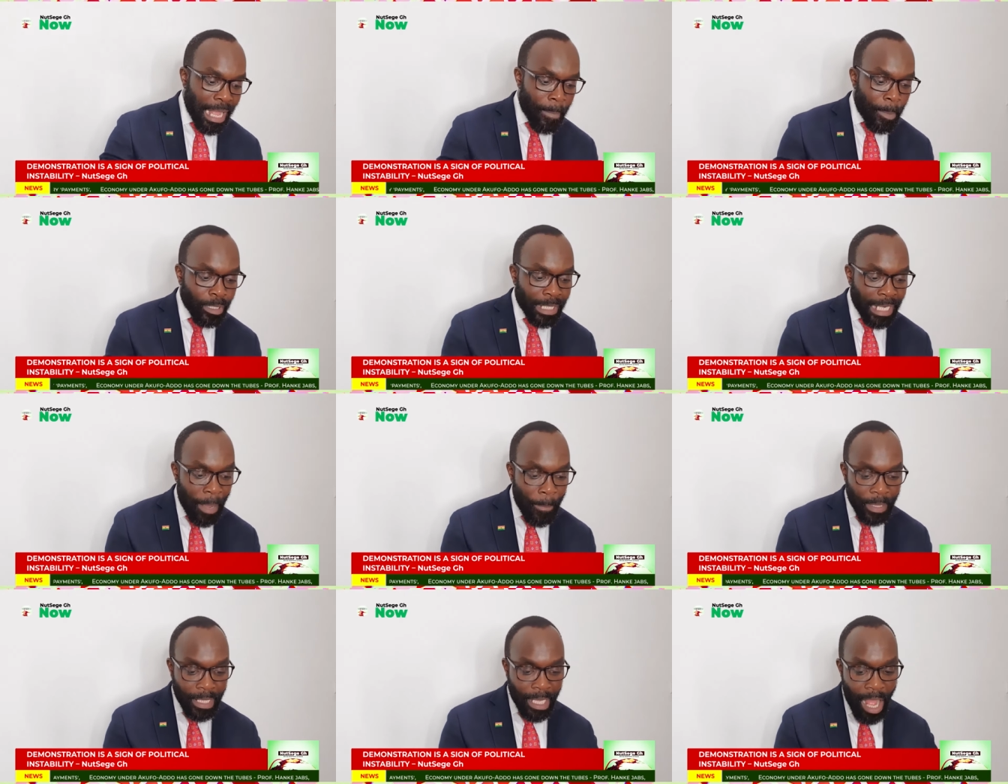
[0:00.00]
about
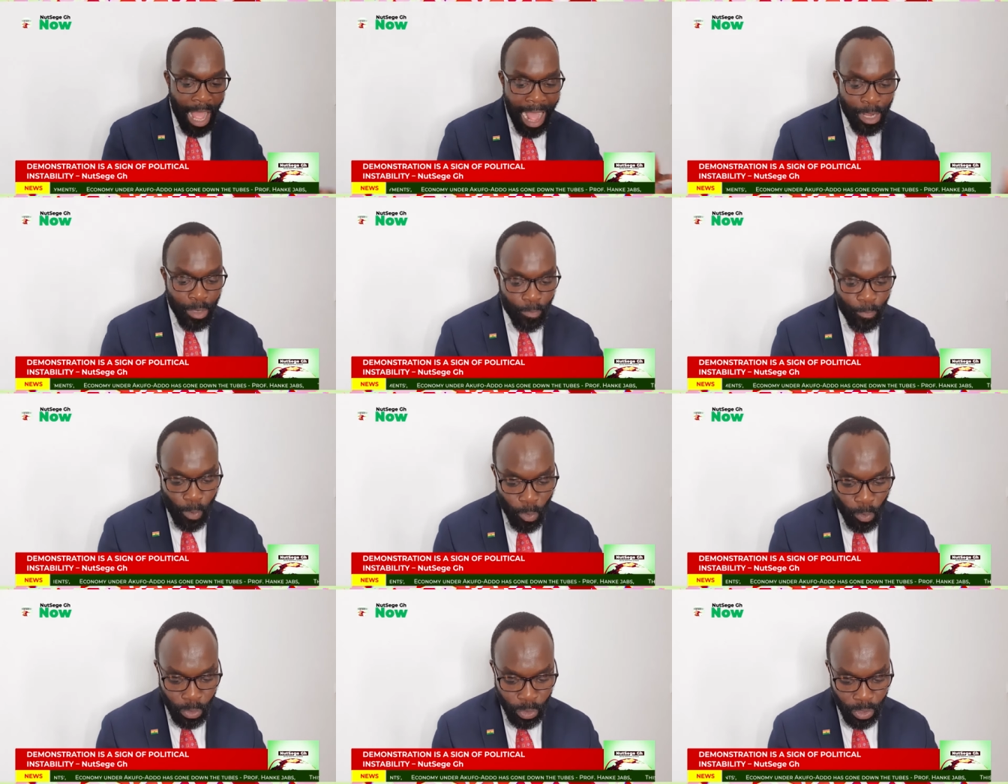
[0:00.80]
capital
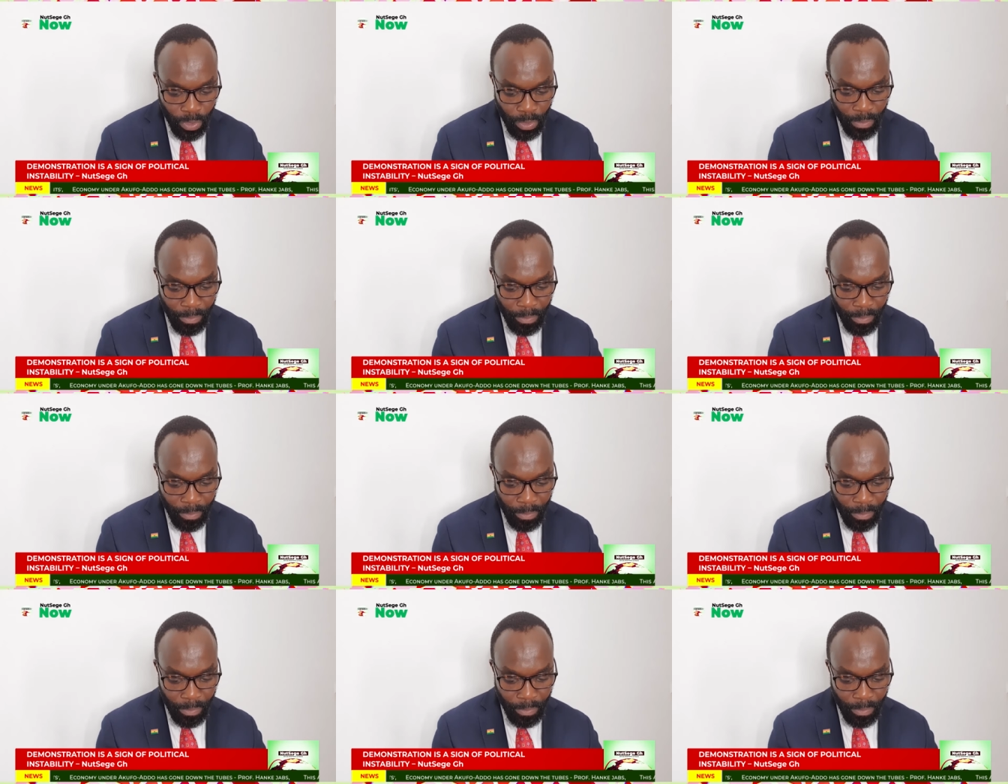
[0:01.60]
outflows